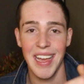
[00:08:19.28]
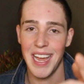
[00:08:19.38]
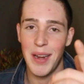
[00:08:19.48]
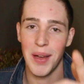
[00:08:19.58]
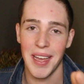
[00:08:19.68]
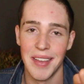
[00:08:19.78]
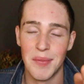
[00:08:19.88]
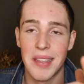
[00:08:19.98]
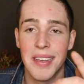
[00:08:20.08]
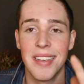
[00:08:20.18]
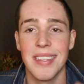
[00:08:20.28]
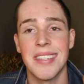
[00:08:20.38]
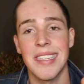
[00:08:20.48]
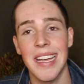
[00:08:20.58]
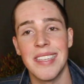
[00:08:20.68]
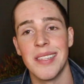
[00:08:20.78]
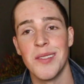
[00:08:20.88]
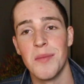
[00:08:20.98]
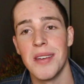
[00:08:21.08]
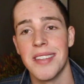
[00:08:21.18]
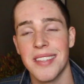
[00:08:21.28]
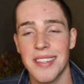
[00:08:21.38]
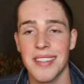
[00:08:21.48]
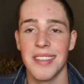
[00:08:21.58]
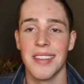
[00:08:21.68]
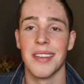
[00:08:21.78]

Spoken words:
Anyway, stay salubrious.